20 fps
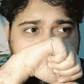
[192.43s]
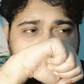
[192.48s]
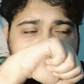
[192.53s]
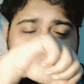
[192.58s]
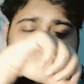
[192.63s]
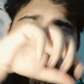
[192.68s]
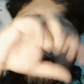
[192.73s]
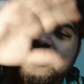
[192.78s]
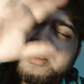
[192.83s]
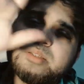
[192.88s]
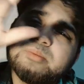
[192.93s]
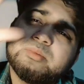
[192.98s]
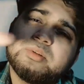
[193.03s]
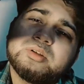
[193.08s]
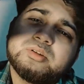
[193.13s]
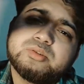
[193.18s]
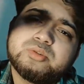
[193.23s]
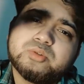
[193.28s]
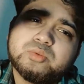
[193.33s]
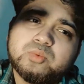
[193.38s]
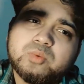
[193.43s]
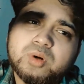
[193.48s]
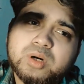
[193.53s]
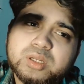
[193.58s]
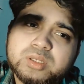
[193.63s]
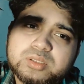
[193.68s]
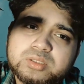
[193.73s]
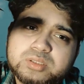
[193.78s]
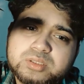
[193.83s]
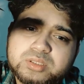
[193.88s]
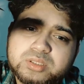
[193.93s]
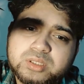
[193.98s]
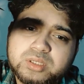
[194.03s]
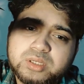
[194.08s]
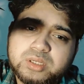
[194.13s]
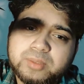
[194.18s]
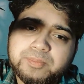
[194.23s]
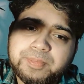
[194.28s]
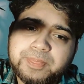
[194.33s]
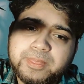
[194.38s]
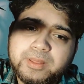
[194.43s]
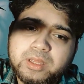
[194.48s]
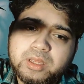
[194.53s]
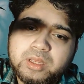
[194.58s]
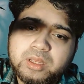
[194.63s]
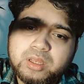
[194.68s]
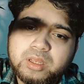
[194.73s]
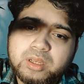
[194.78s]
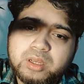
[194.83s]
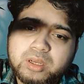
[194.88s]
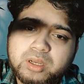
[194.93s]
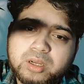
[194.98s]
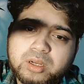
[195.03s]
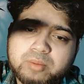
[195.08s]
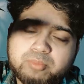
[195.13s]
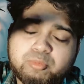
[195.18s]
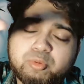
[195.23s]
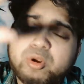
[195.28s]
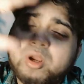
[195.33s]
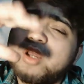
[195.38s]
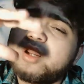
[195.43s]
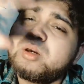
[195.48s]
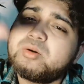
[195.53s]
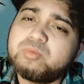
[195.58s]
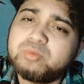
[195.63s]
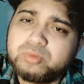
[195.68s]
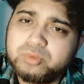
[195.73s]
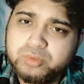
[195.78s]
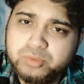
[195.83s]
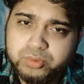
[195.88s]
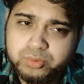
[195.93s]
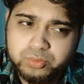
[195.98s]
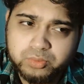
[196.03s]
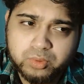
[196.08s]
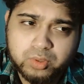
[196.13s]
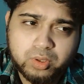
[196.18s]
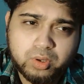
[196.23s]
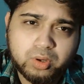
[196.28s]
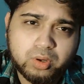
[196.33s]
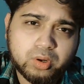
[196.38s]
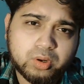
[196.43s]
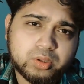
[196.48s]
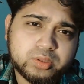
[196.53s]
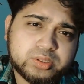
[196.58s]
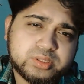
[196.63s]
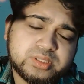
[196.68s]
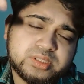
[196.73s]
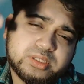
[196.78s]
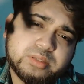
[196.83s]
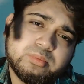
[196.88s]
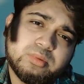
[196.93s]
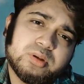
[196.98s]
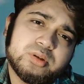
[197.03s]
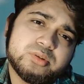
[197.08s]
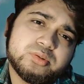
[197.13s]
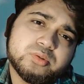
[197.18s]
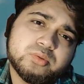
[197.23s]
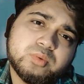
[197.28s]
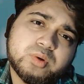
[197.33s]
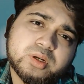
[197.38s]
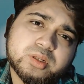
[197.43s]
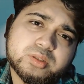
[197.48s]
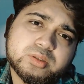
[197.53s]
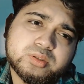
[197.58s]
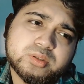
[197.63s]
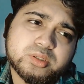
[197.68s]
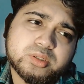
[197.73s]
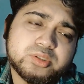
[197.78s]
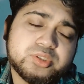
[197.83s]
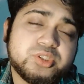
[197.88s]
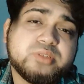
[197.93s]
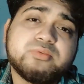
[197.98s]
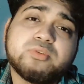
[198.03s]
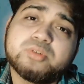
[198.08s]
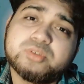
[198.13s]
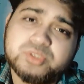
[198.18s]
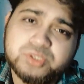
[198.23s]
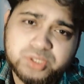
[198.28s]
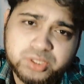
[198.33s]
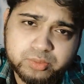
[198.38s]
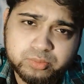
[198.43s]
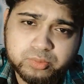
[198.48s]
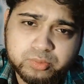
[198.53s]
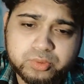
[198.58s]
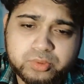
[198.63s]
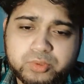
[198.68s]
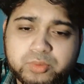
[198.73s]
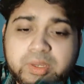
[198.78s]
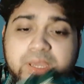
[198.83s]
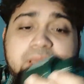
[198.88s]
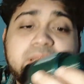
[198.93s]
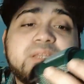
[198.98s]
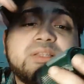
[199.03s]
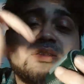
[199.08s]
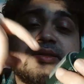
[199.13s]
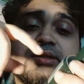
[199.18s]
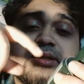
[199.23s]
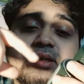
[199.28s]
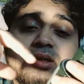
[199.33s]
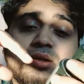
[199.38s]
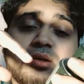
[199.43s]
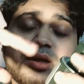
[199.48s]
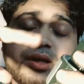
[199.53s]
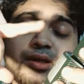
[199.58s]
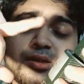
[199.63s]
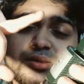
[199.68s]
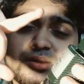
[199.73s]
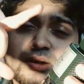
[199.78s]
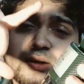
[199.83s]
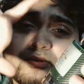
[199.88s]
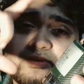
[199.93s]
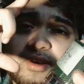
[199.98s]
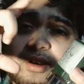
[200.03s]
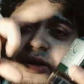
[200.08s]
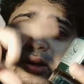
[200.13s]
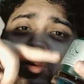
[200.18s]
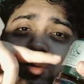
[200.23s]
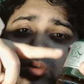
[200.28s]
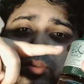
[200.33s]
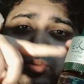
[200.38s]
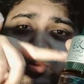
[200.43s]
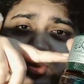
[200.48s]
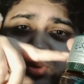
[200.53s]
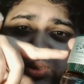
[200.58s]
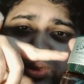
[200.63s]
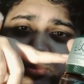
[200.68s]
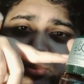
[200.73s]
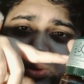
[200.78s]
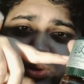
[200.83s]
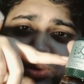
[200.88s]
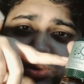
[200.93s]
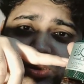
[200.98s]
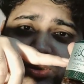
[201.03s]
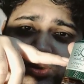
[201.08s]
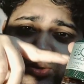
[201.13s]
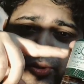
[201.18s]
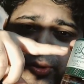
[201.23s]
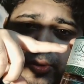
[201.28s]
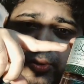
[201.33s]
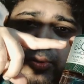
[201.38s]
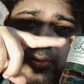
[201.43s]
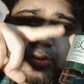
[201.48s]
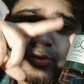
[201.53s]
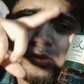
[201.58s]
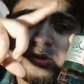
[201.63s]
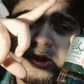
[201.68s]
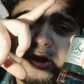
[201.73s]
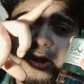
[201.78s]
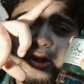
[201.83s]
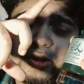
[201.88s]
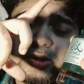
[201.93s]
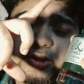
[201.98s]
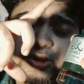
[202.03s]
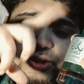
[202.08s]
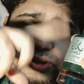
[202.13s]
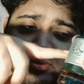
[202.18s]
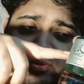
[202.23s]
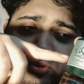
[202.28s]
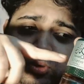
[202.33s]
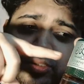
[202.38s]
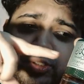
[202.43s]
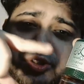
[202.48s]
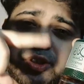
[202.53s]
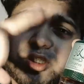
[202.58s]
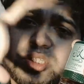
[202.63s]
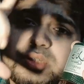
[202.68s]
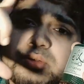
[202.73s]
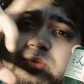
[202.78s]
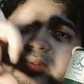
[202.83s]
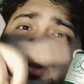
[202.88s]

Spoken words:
It's similar to what Prada would do, or it's similar to what Givenchy would do, and it's a very close resemblance to Givenchy